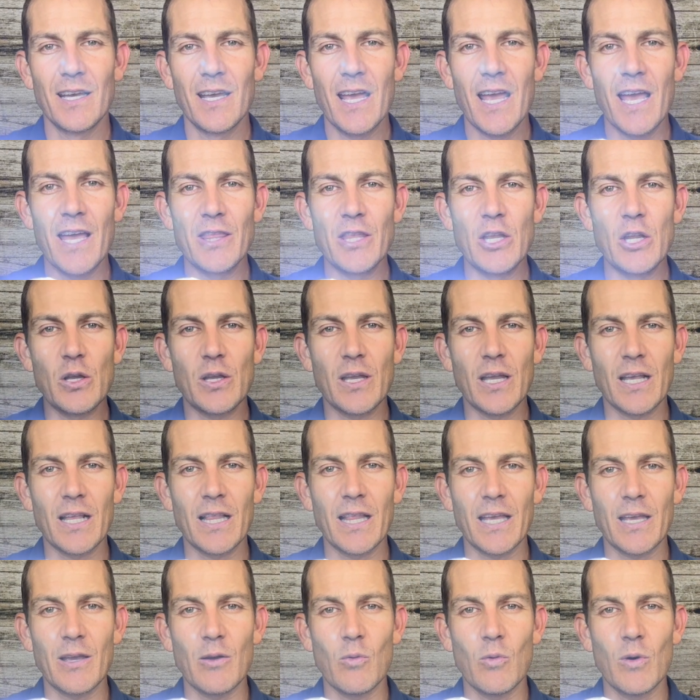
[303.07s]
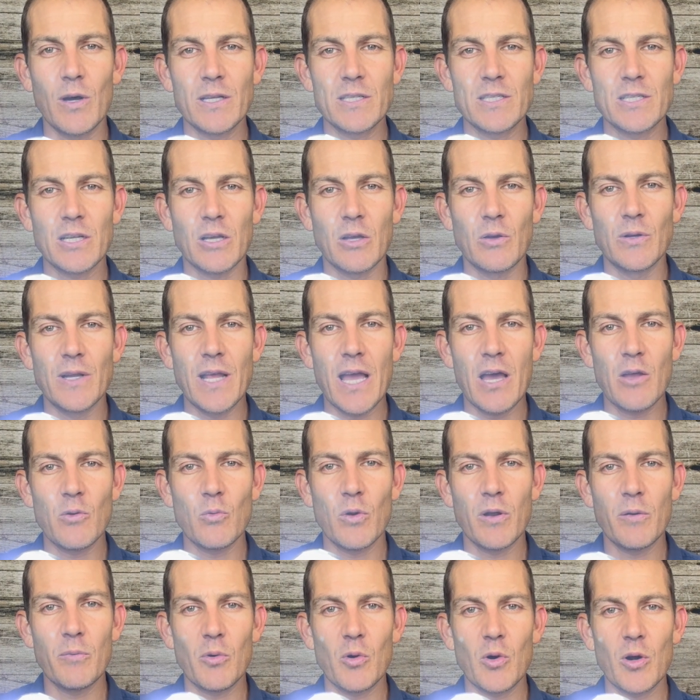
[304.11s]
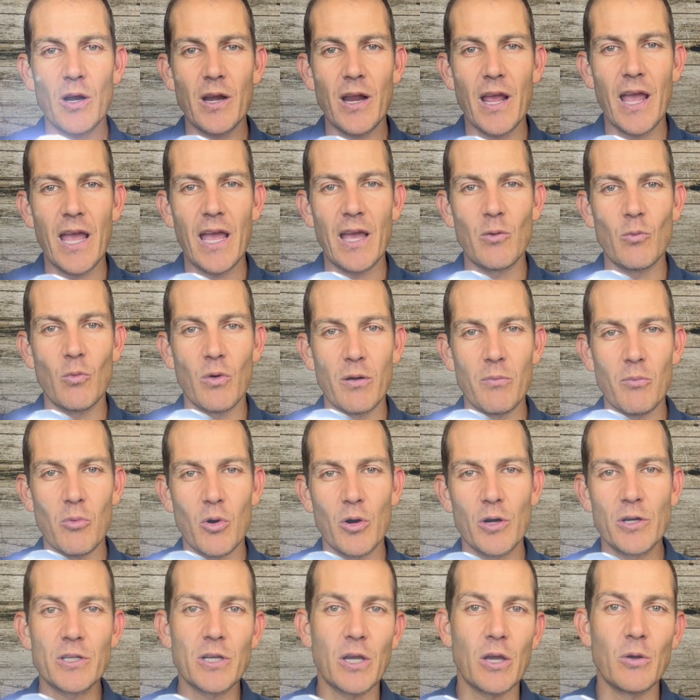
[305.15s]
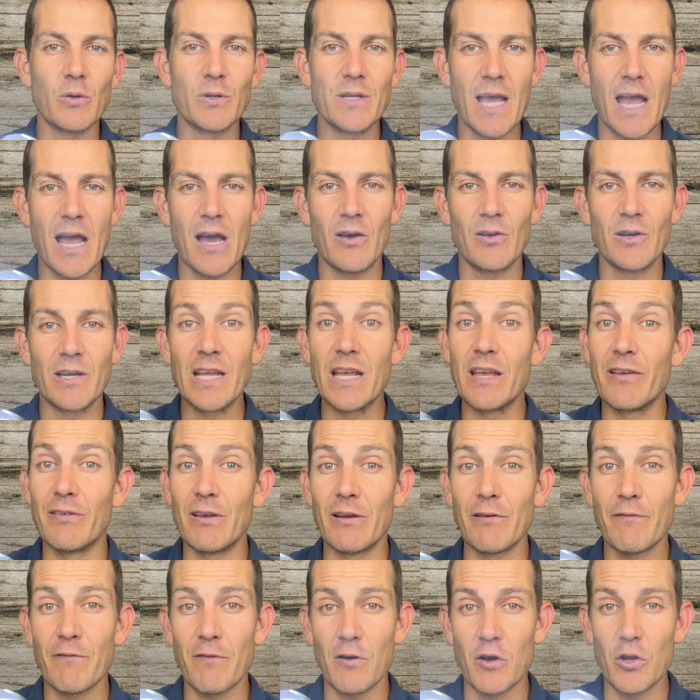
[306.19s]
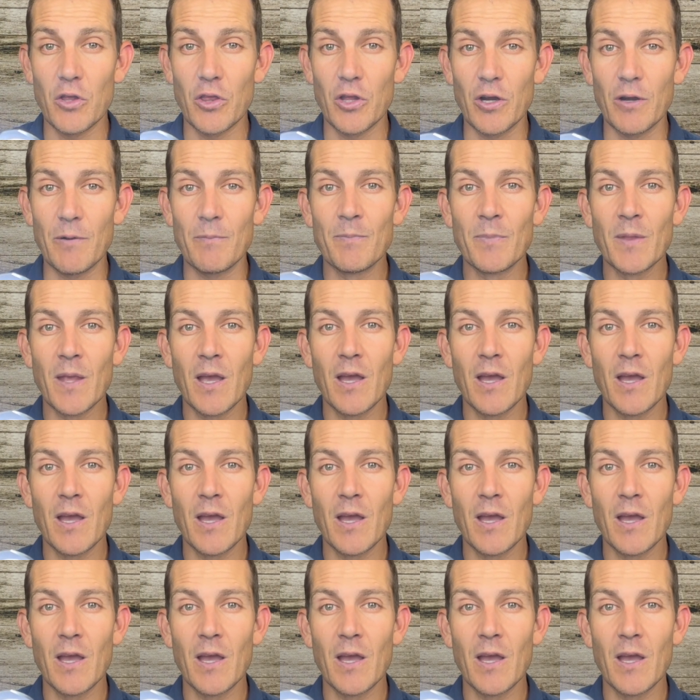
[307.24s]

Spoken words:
And then you can click it once to go down one more and one more to go down even further.